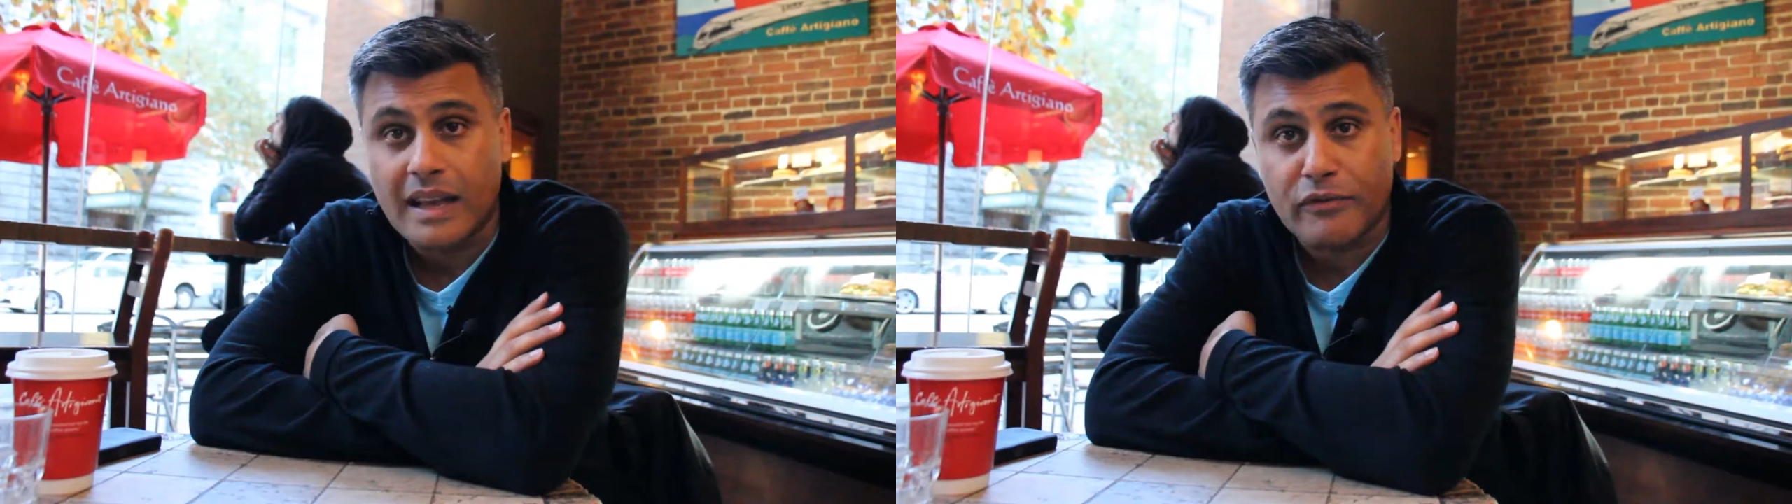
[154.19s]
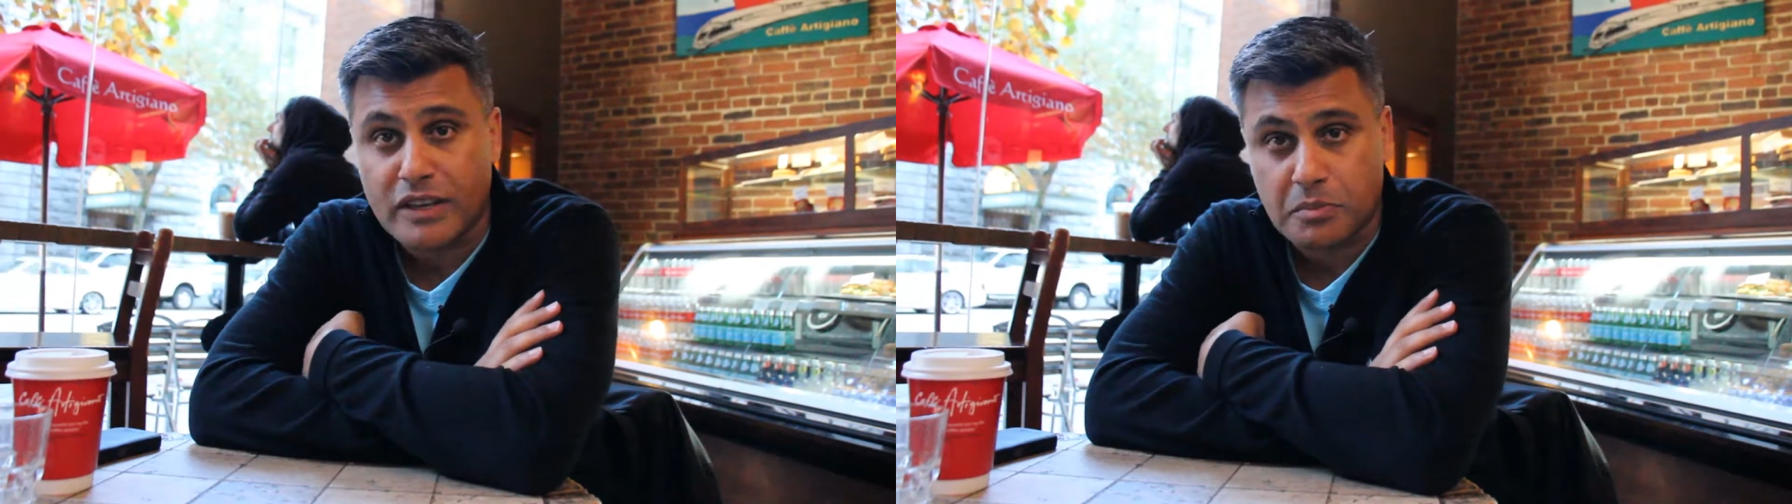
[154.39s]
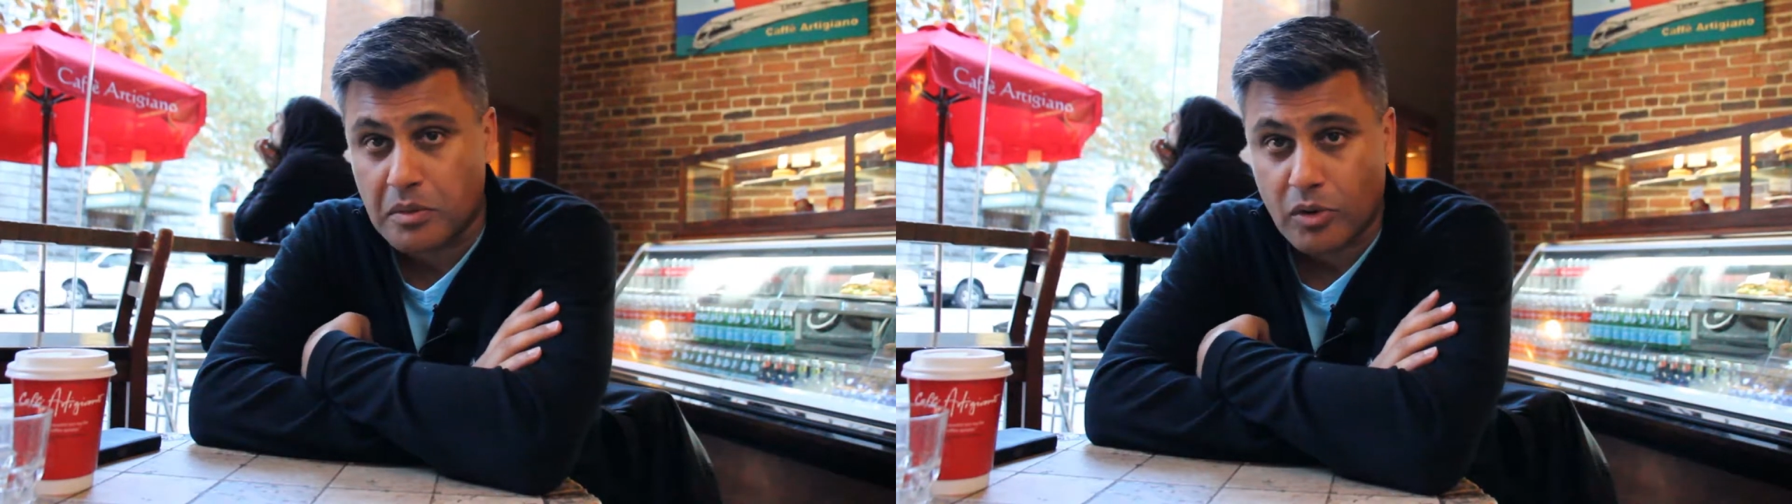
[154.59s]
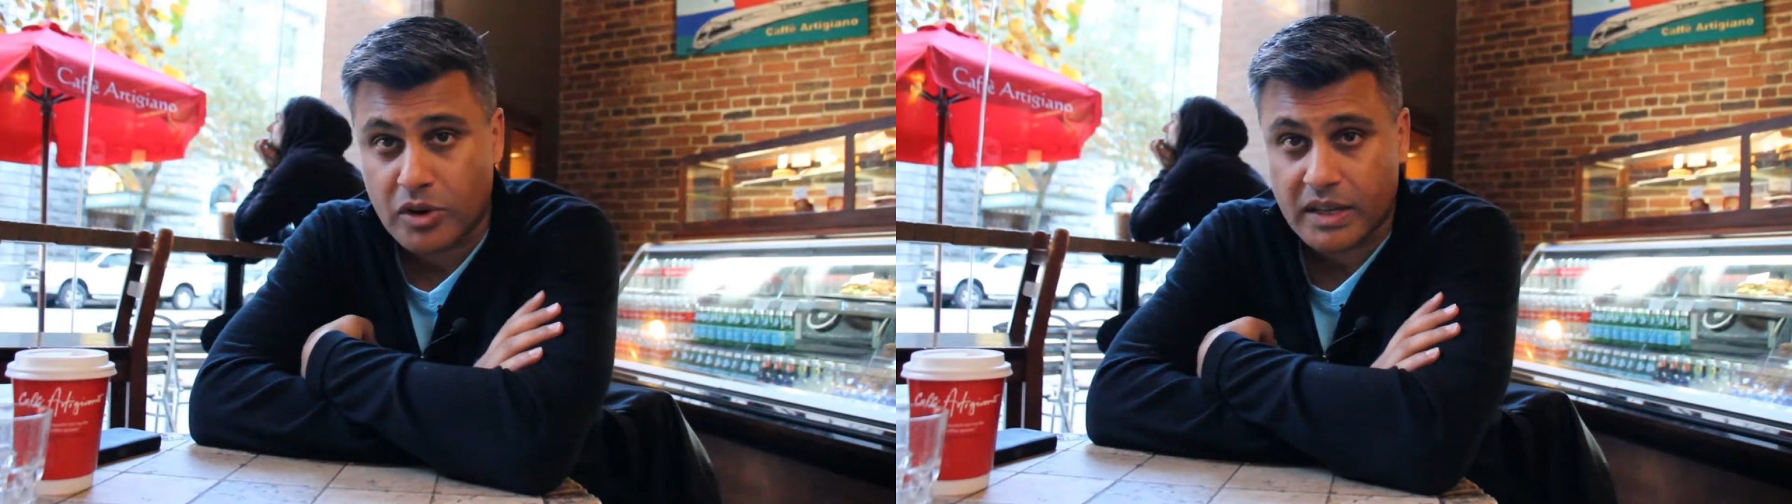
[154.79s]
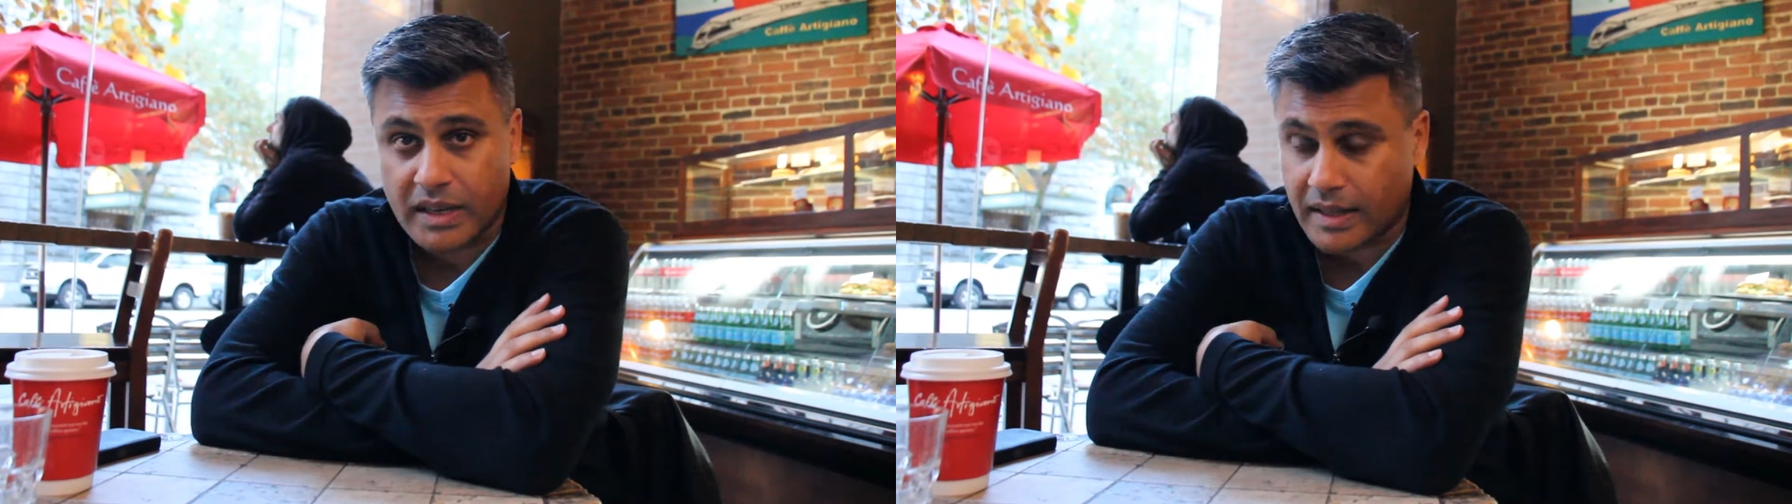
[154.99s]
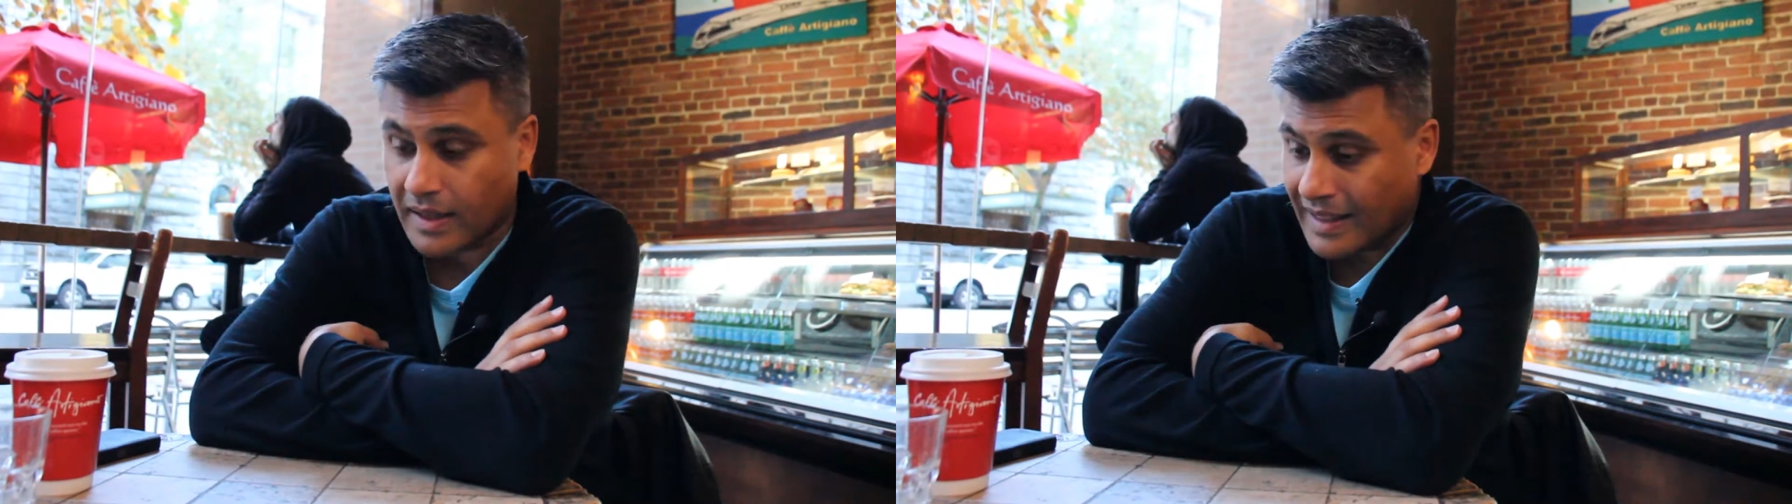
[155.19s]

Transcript: at Facebook marketing.